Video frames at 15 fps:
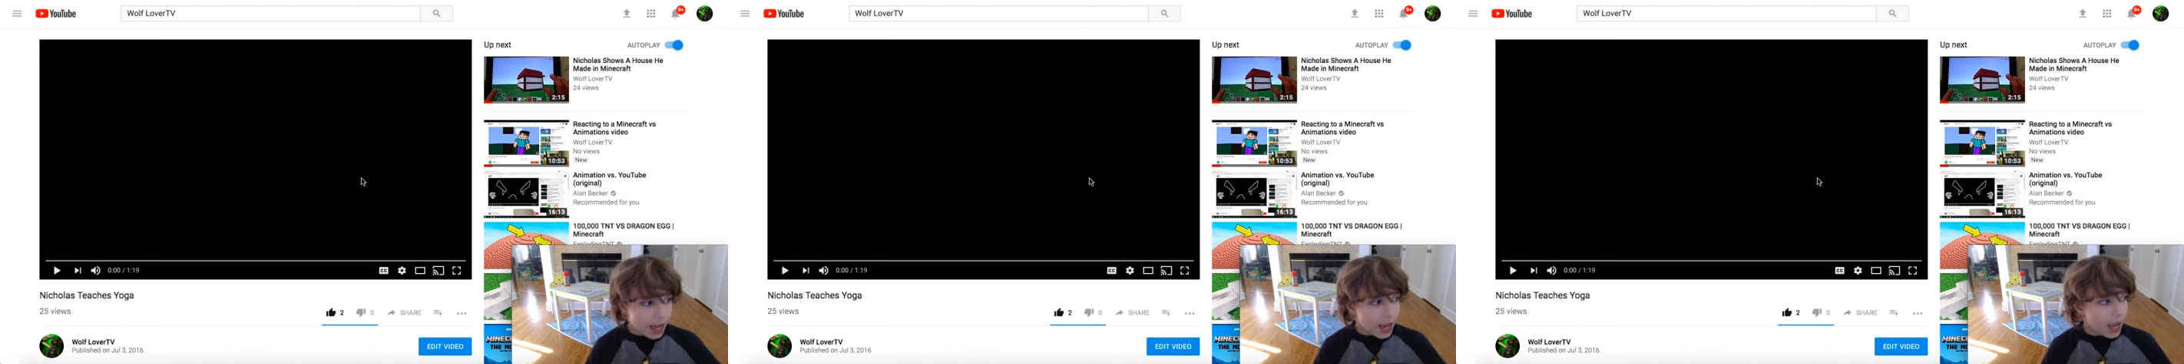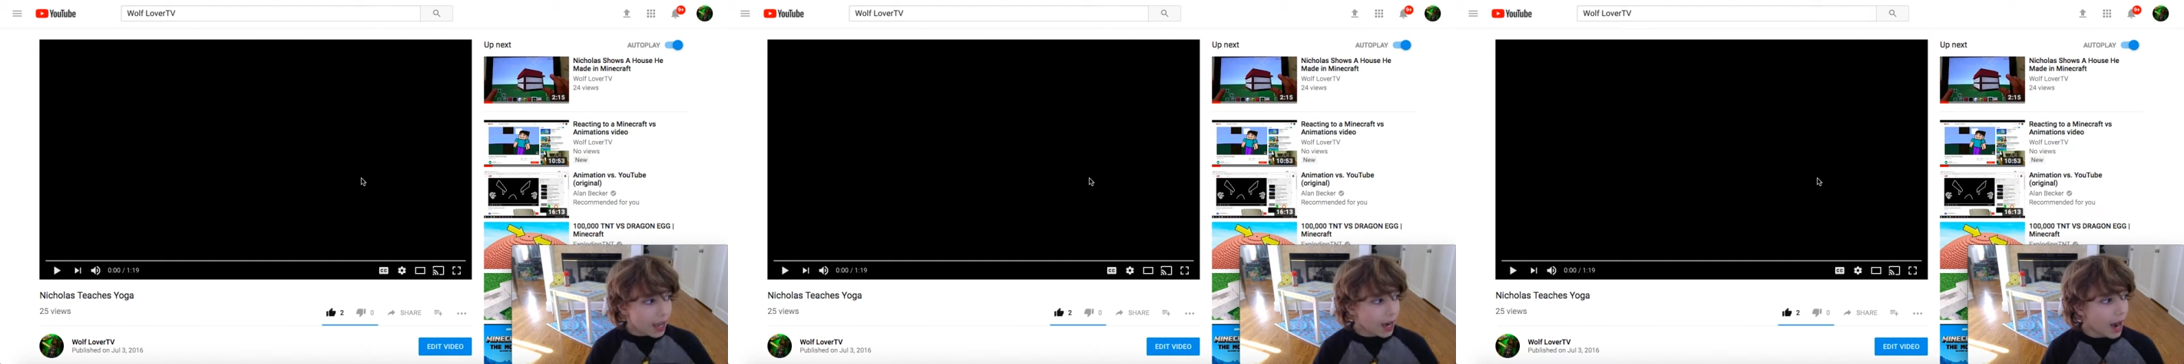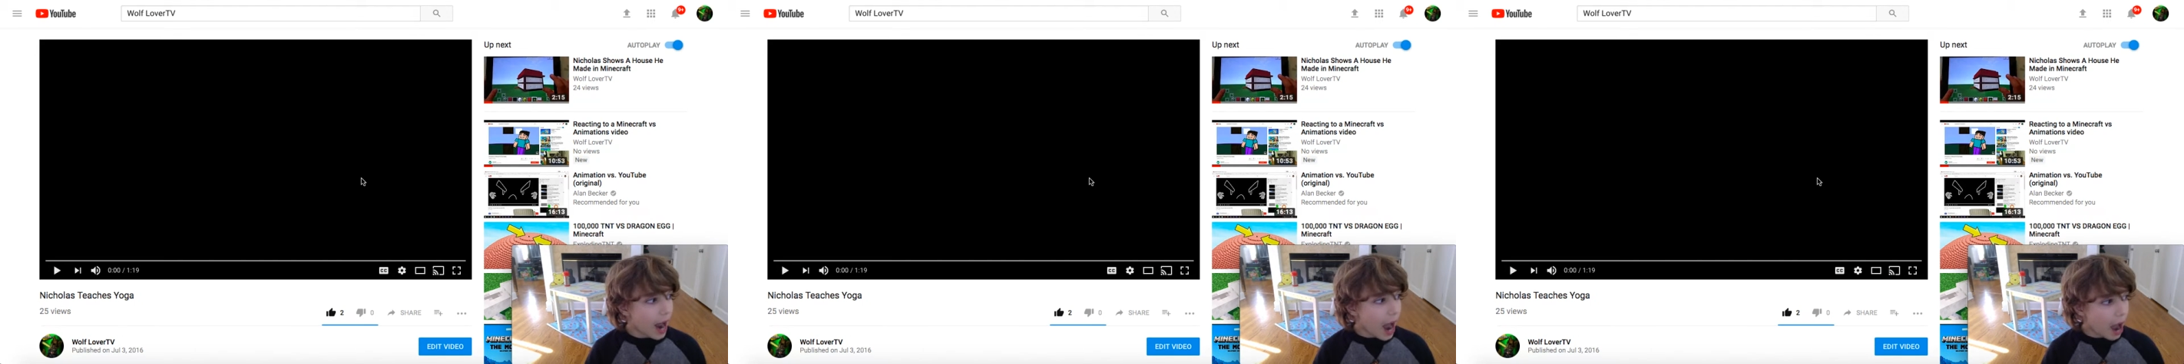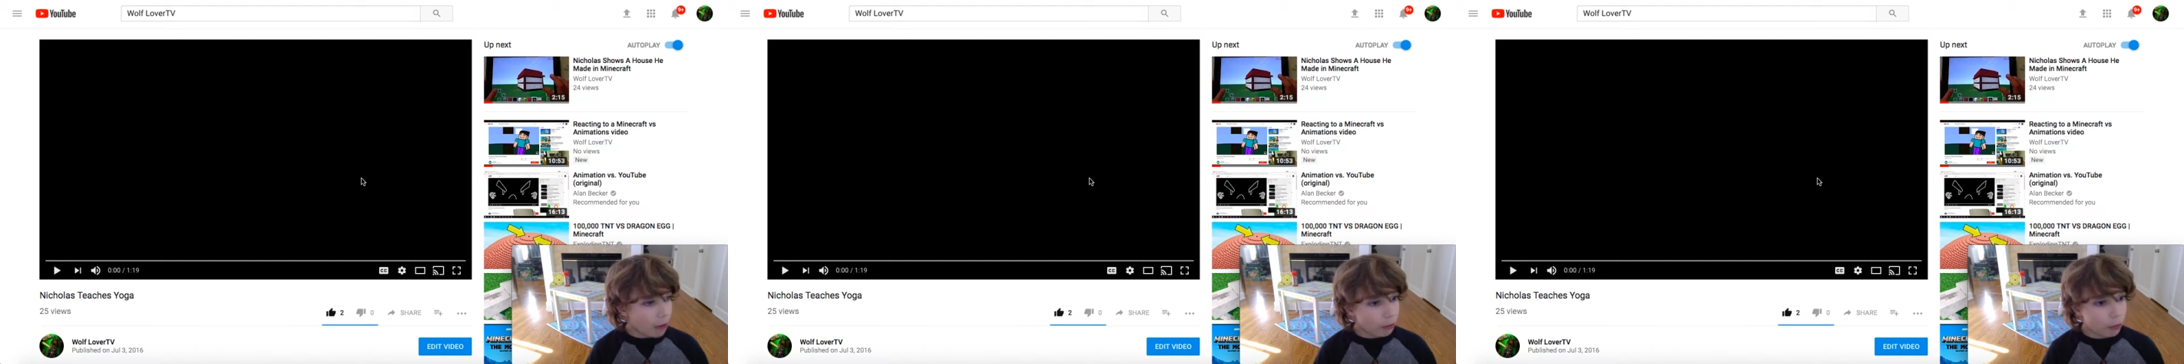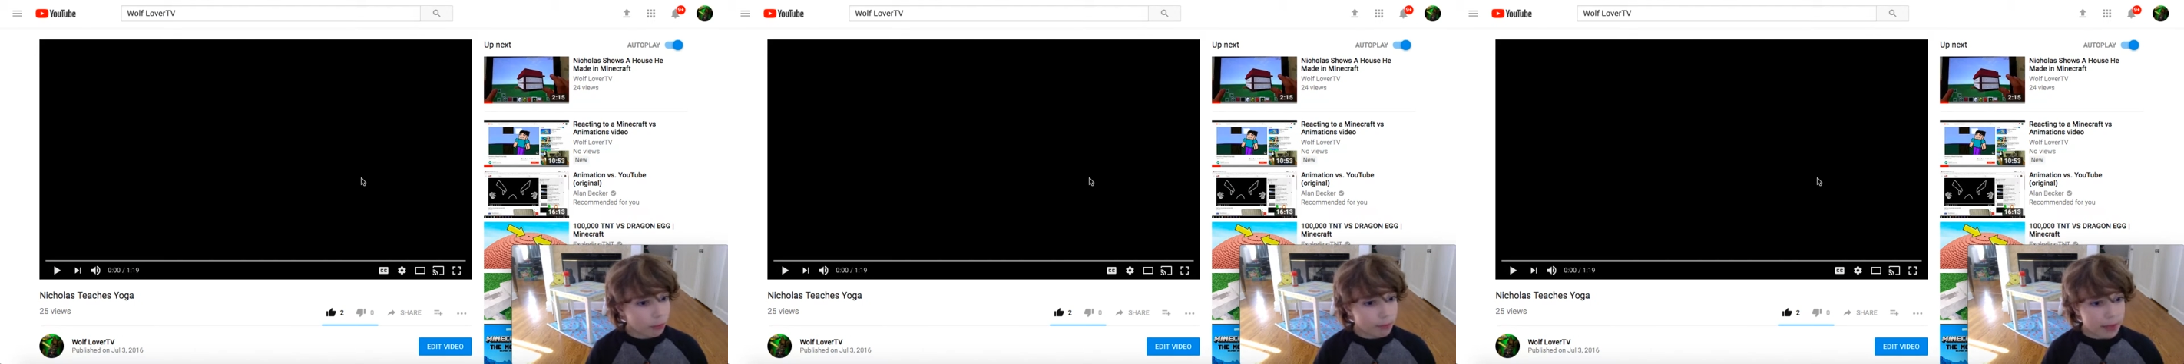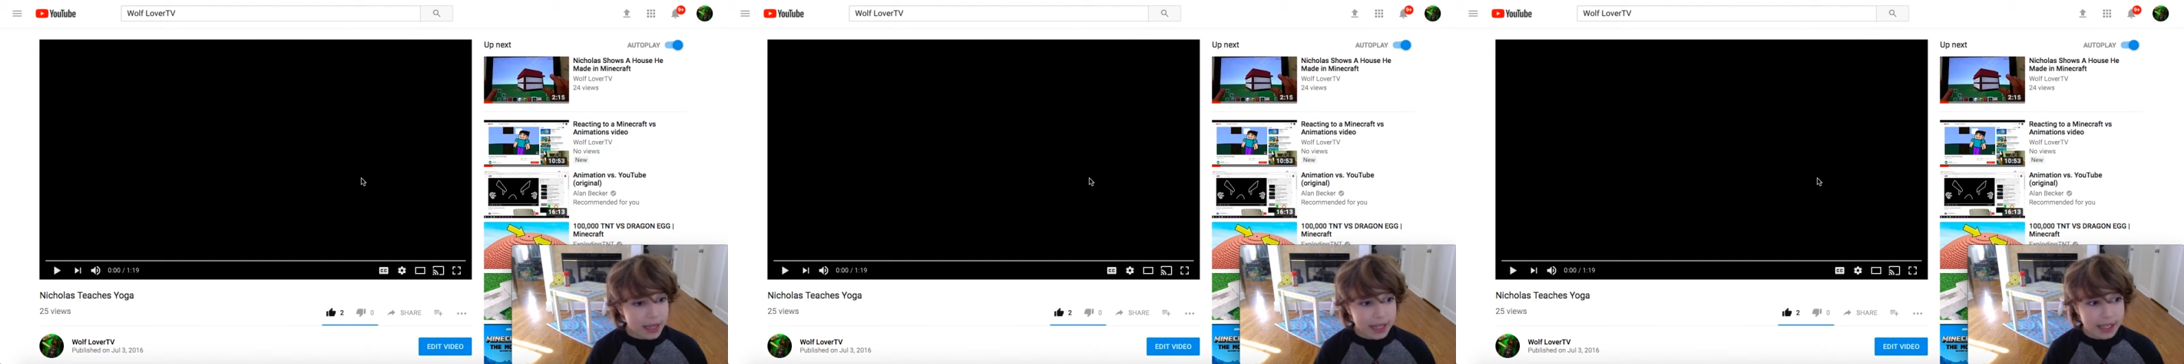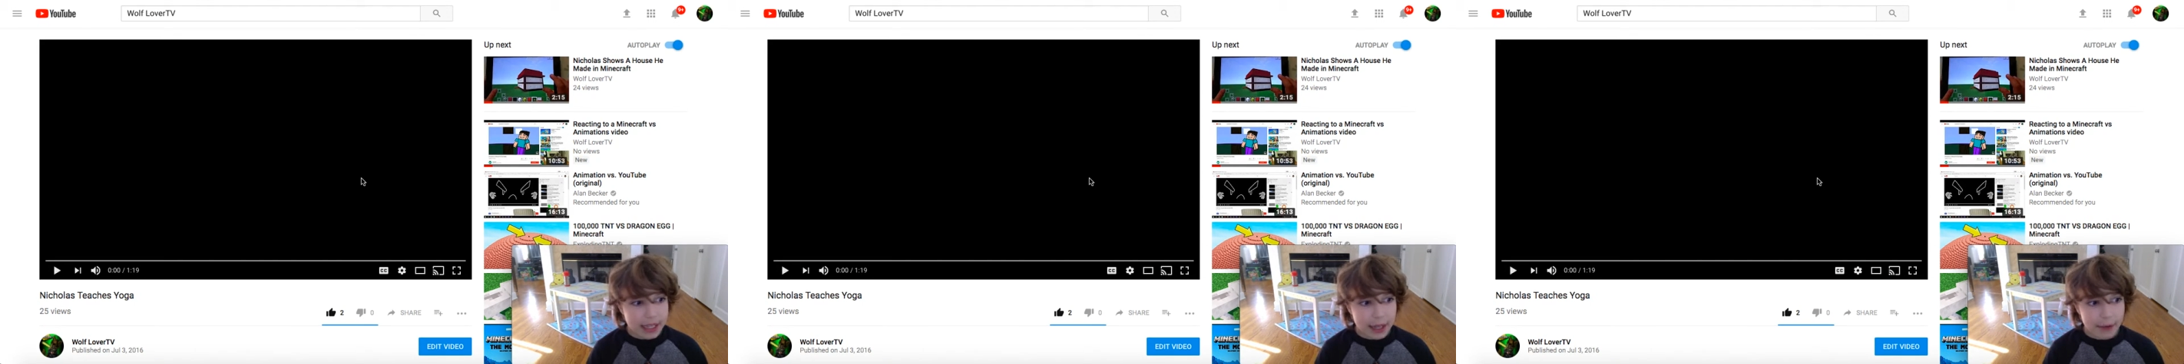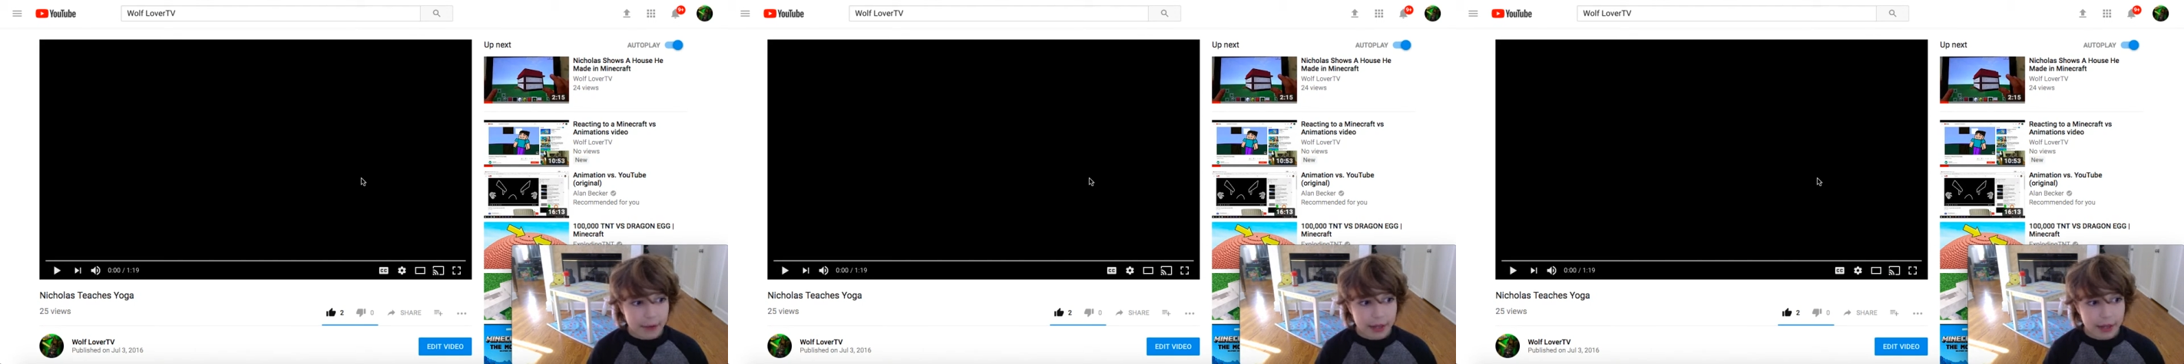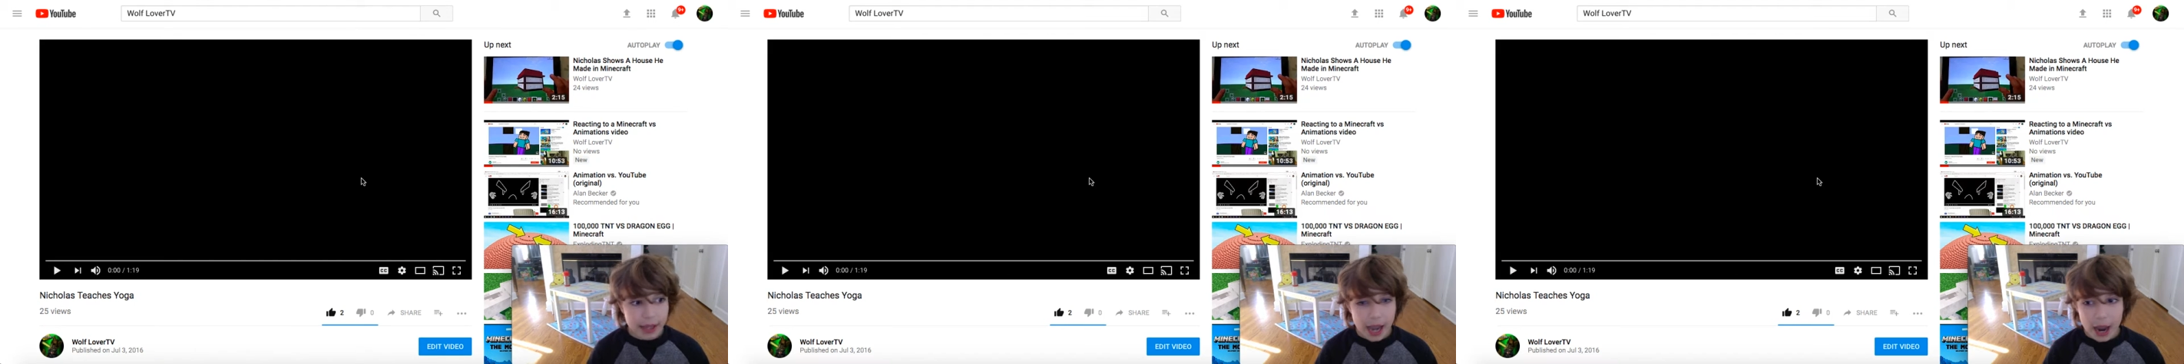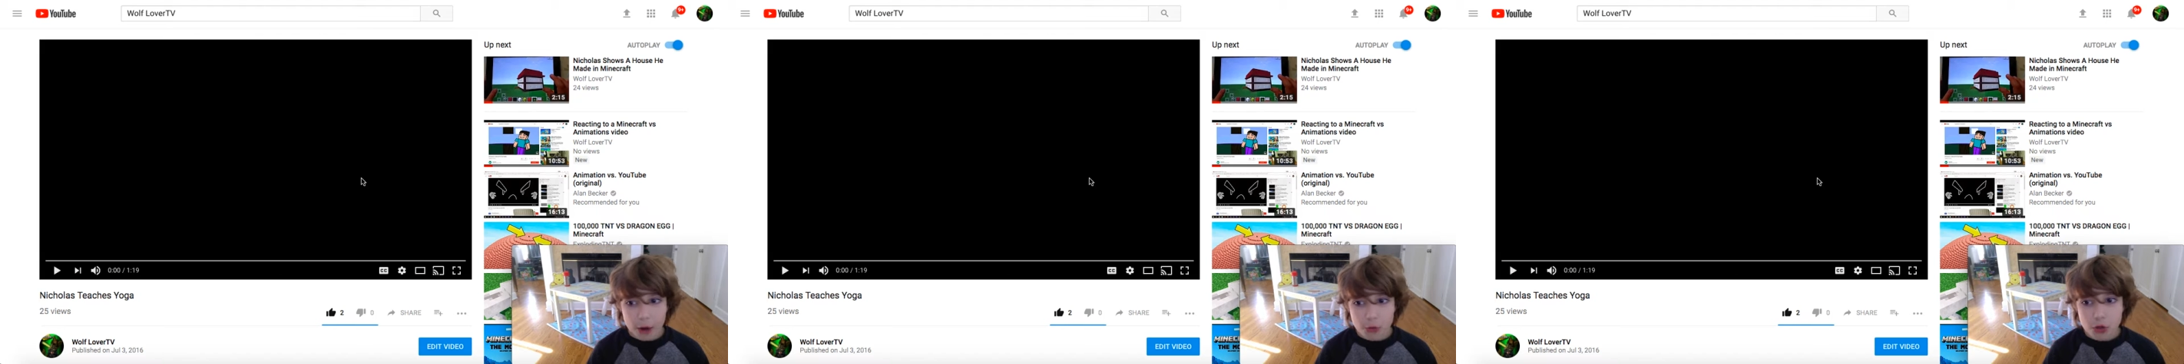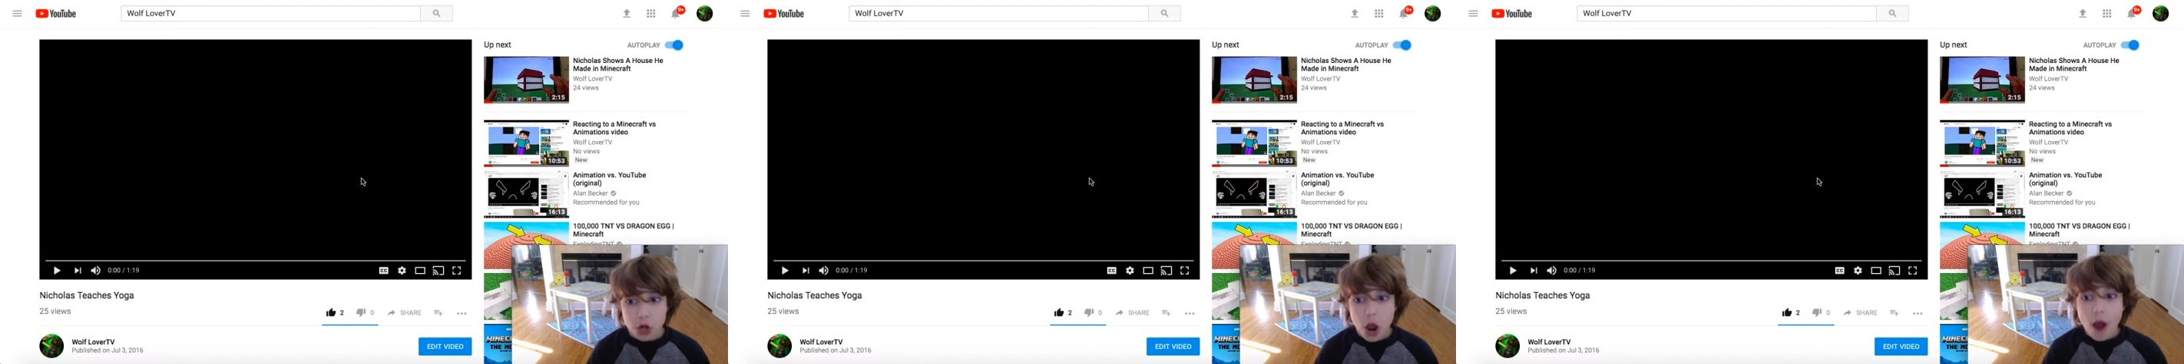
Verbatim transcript: And I will be giving out